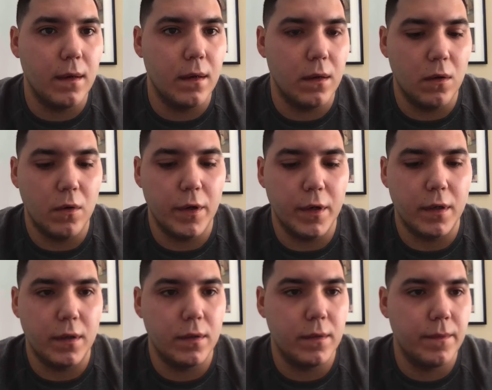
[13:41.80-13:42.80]
Lawyer.
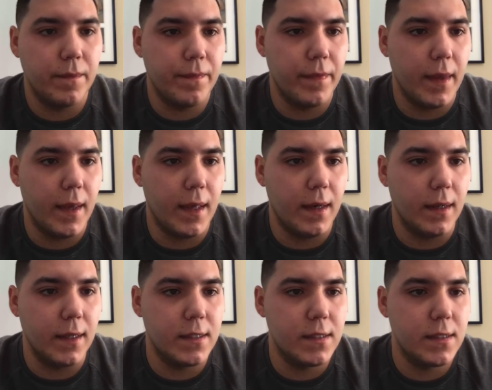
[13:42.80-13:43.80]
And
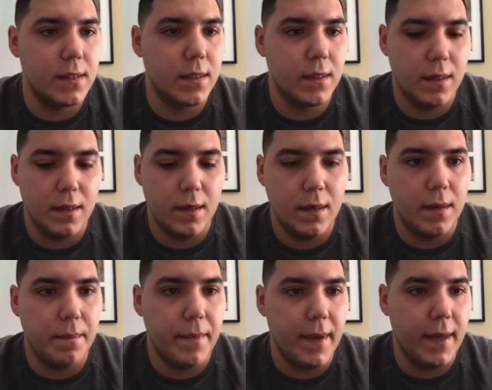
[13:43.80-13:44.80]
let's
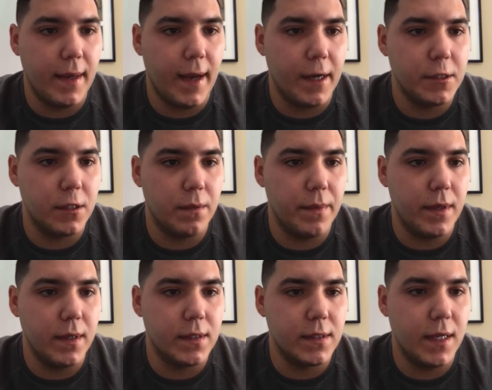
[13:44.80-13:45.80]
make it actually be
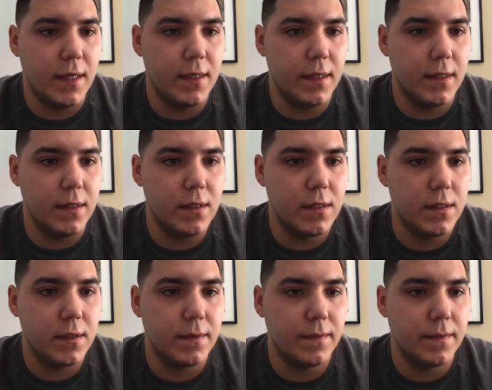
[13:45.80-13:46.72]
a sentence.